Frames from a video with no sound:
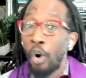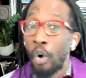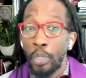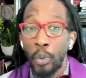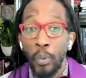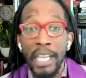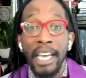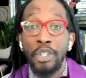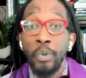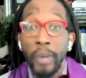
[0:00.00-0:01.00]
or three
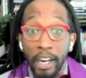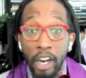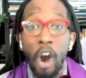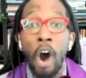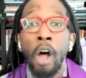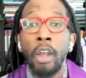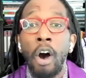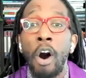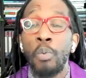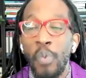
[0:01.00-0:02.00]
that you can call
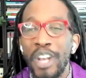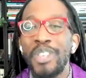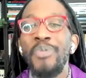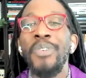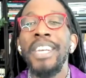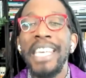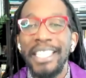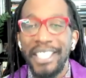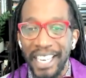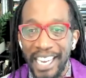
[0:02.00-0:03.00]
on when you
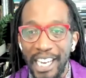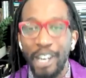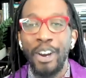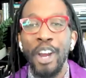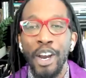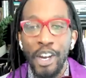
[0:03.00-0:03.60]
need to hear